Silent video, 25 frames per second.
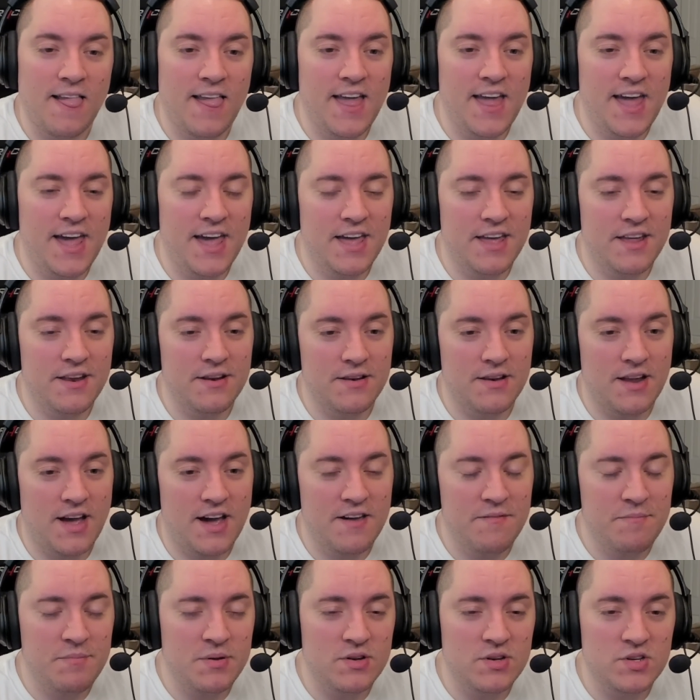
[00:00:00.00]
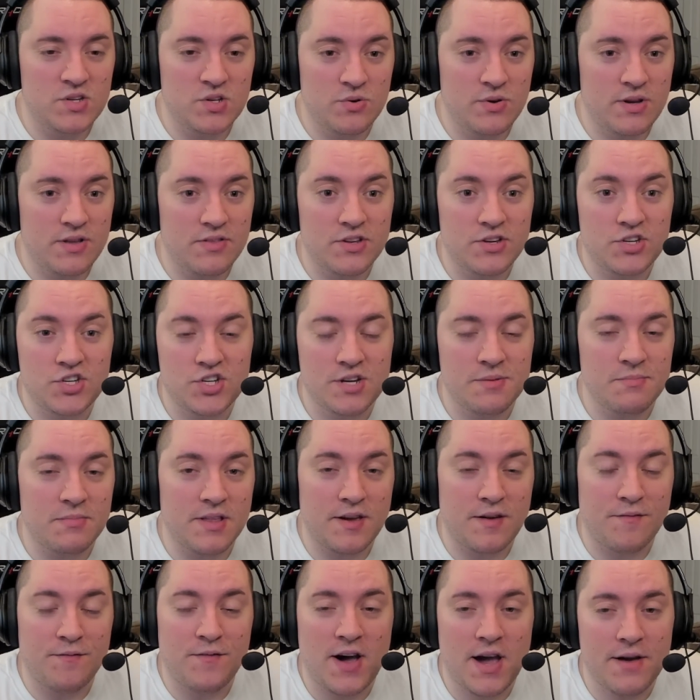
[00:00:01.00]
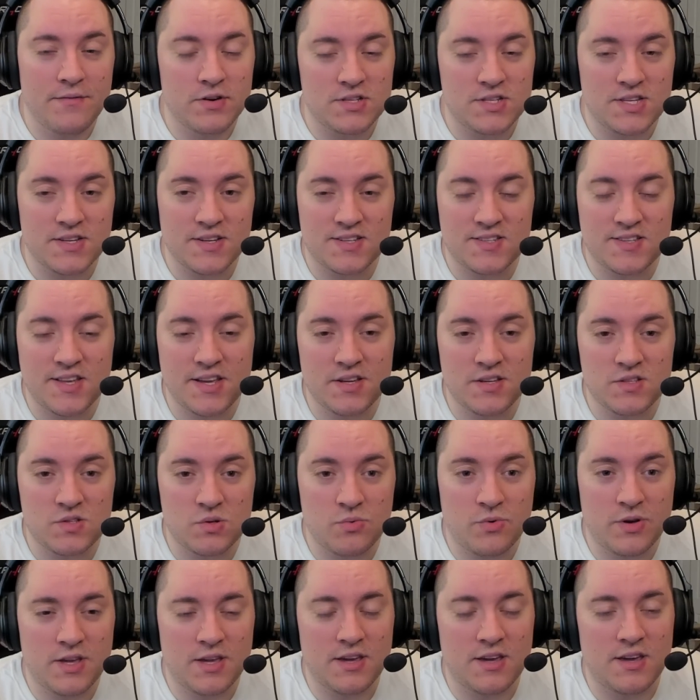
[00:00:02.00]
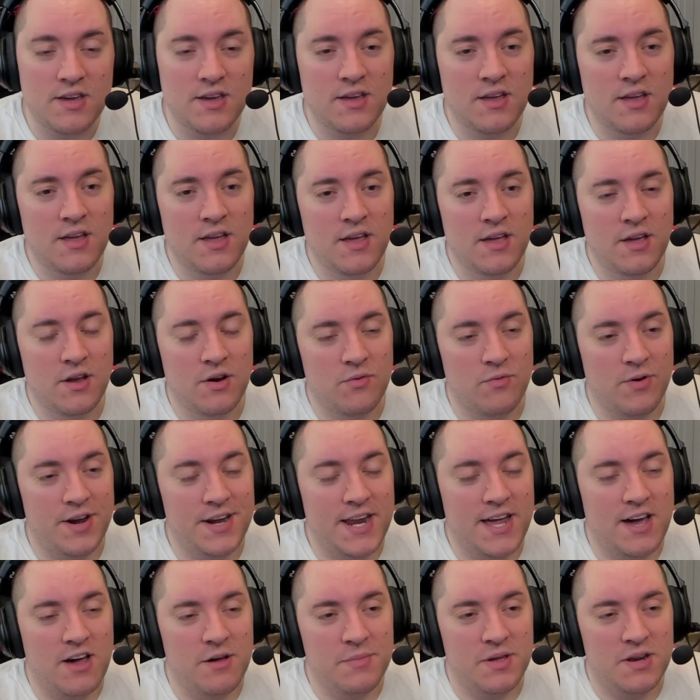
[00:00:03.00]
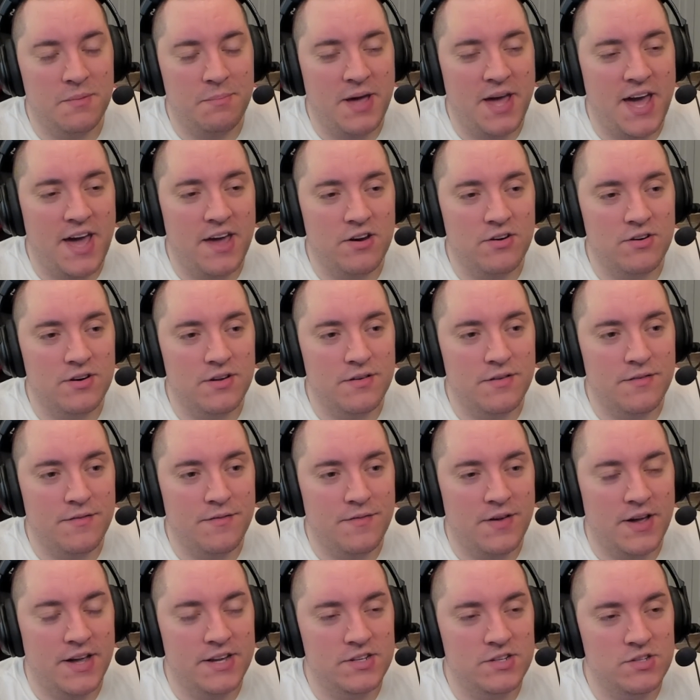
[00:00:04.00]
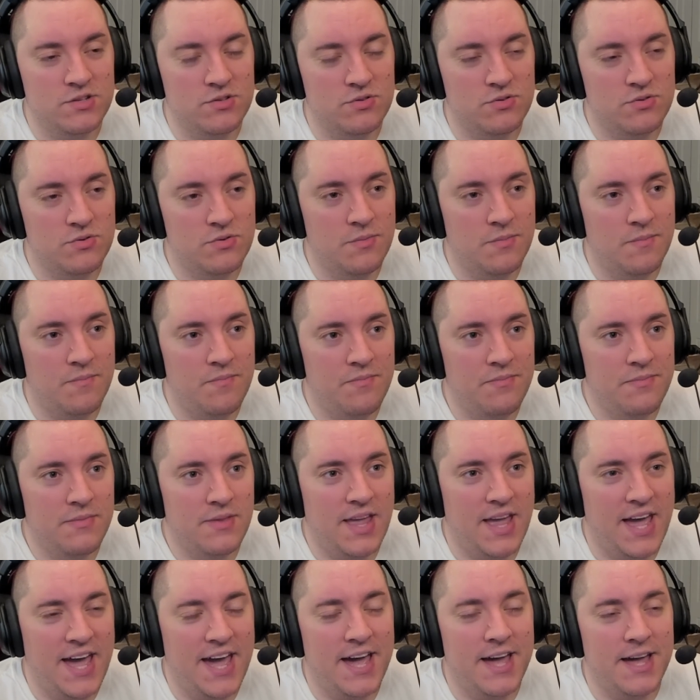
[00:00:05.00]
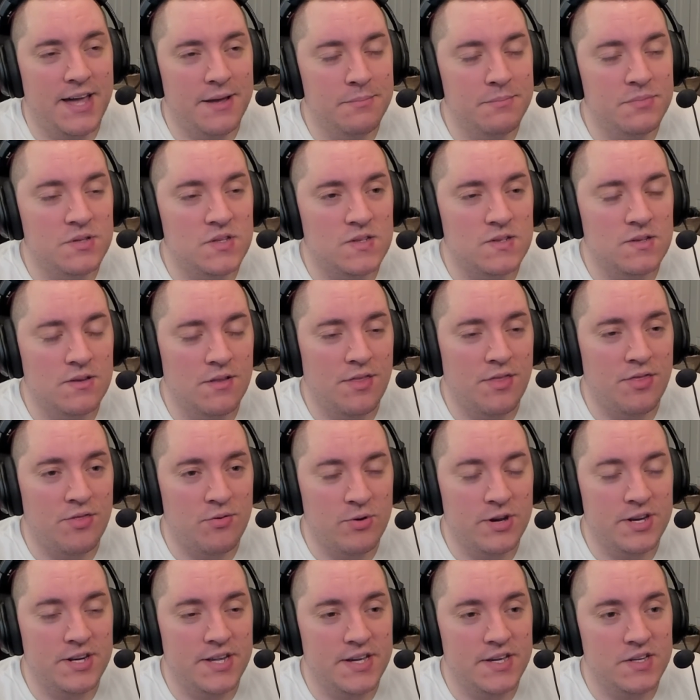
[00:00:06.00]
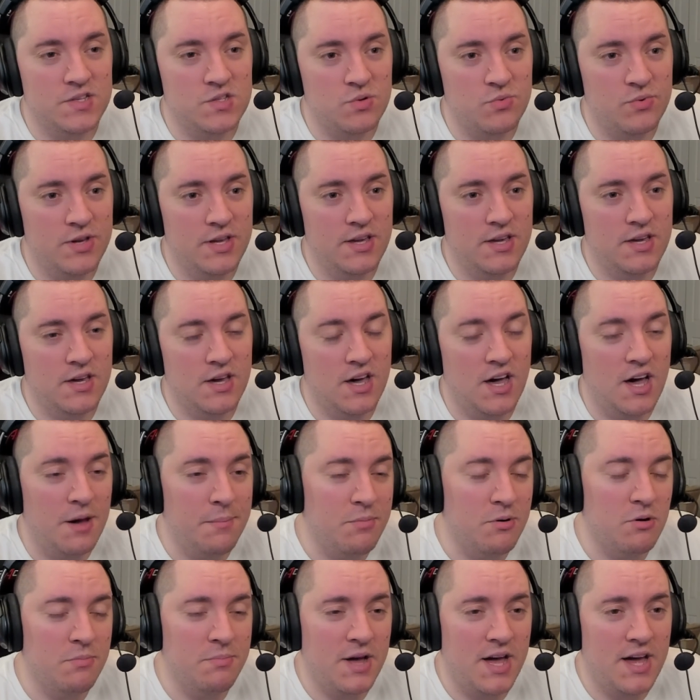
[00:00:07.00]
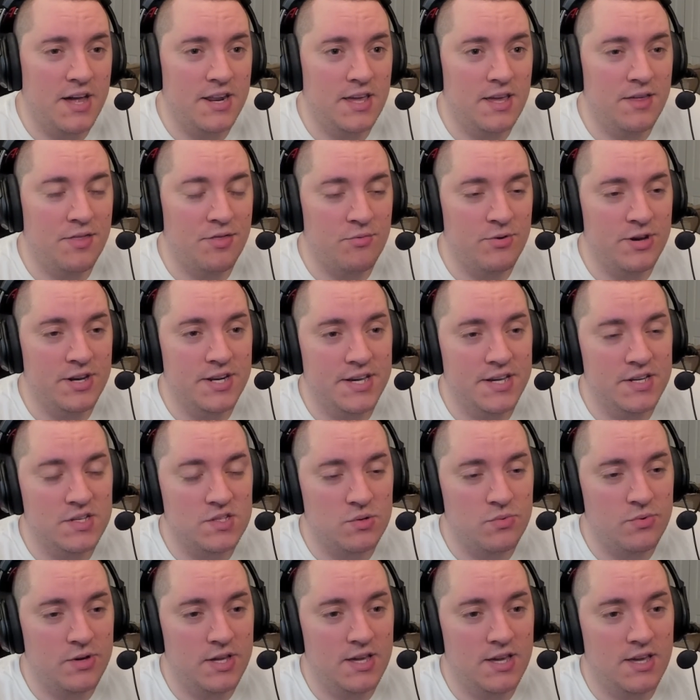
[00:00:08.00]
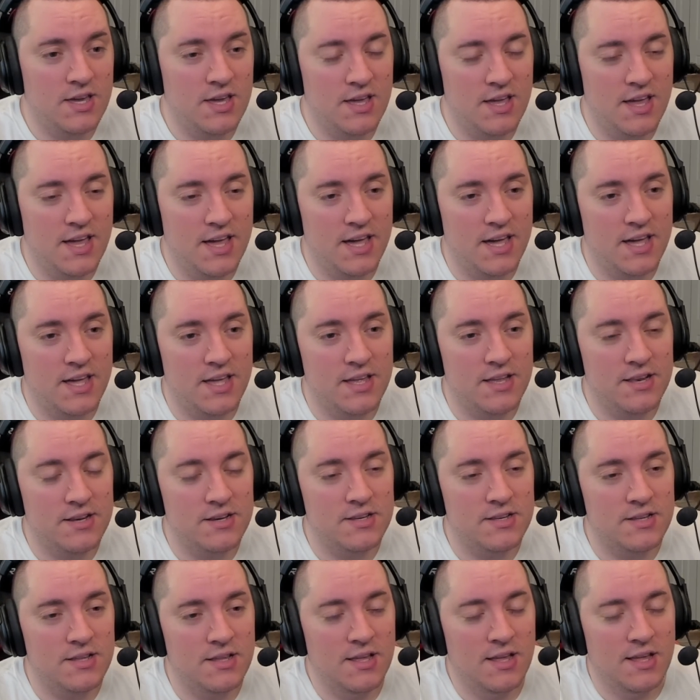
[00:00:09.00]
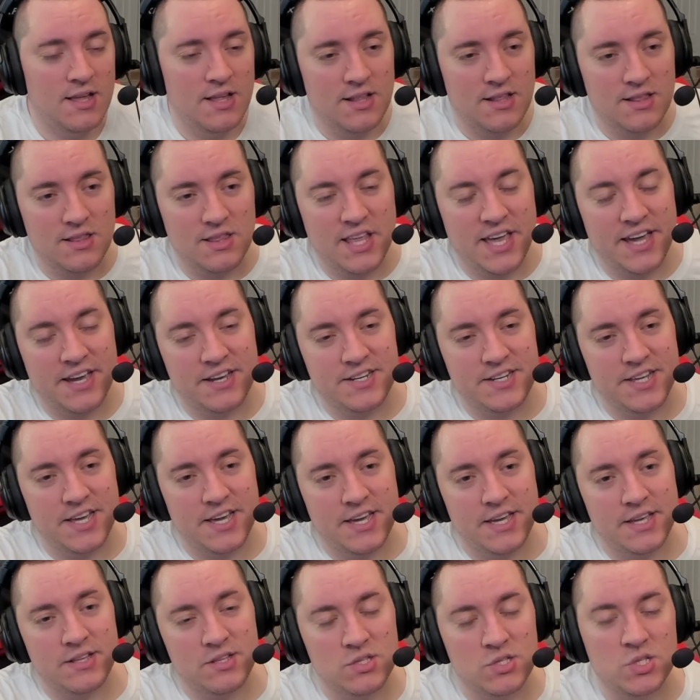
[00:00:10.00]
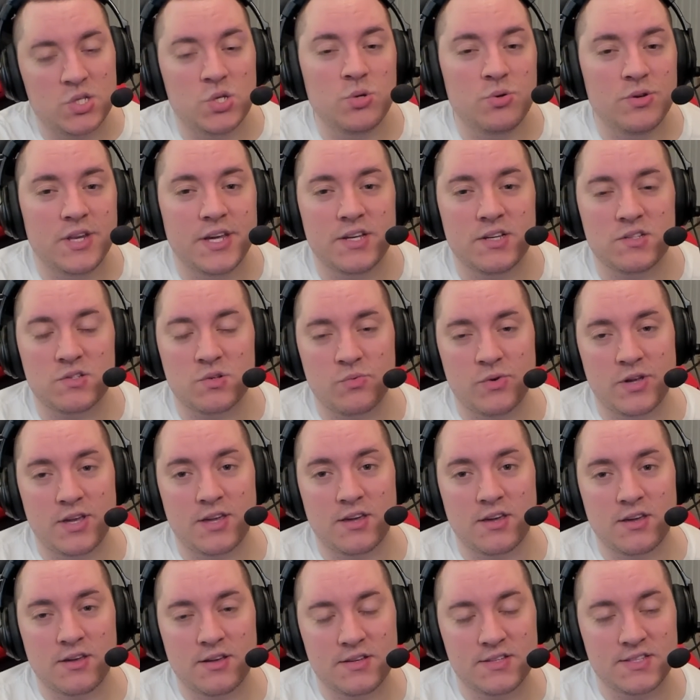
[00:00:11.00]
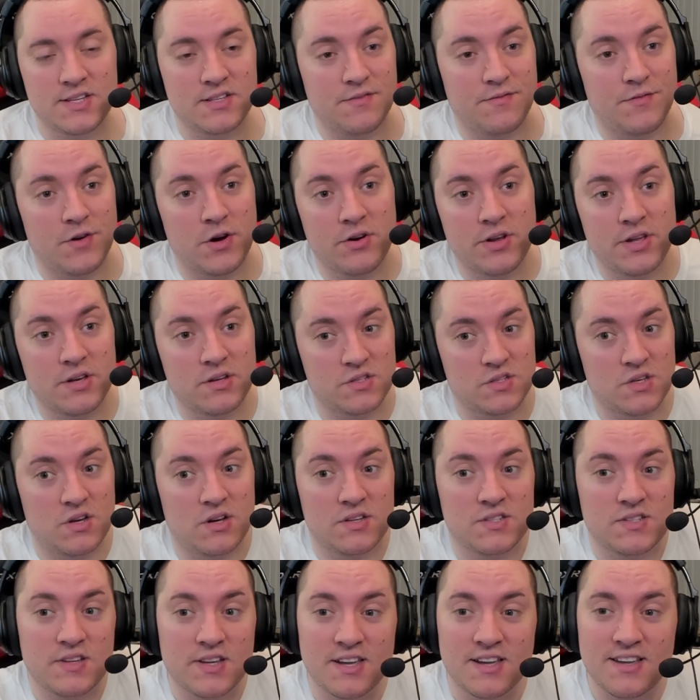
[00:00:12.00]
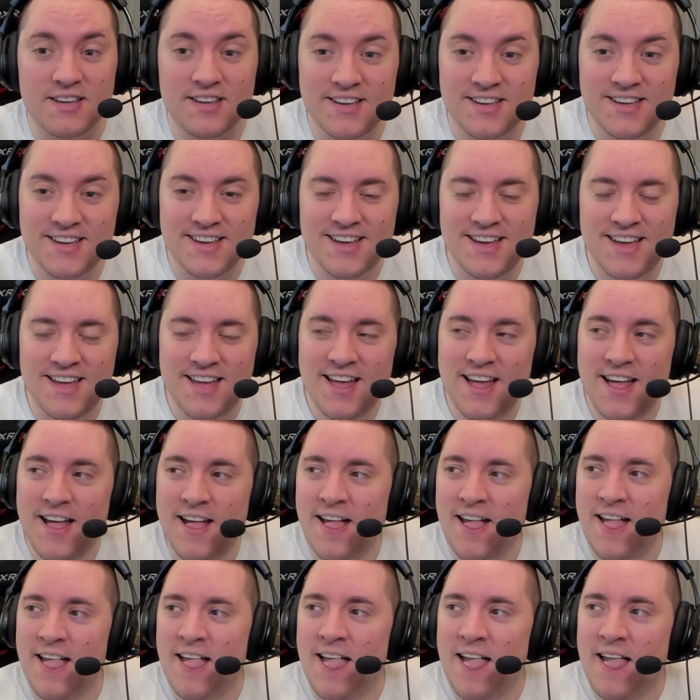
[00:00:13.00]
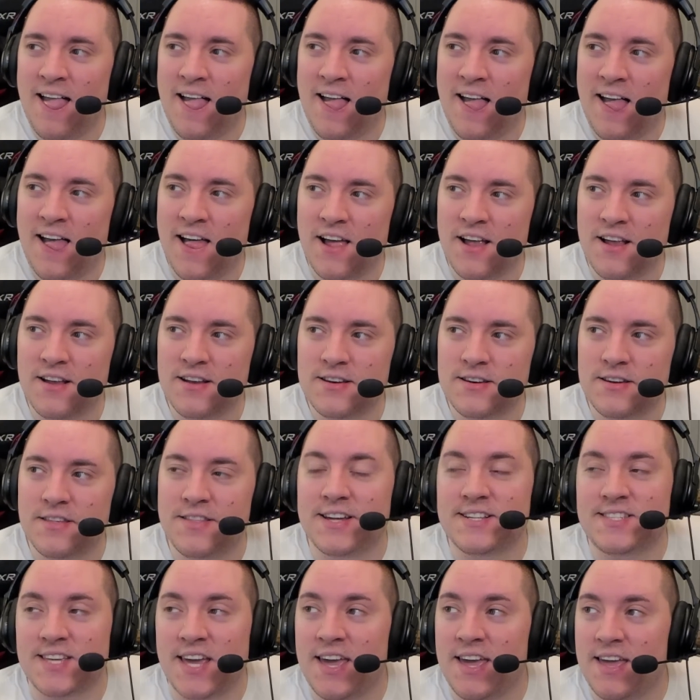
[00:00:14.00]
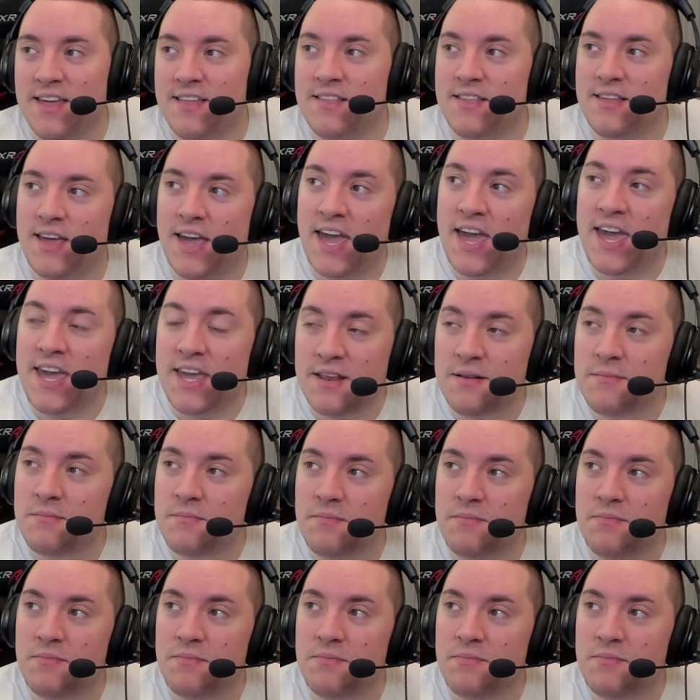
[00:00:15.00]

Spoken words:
And I've been doing the gym like 5 or 6 days a week. Right now I'm in a pattern of I do abs 3 days a week, upper body 3 days a week, and leg day 2 days a week, because that's very exhausting. Now that's 8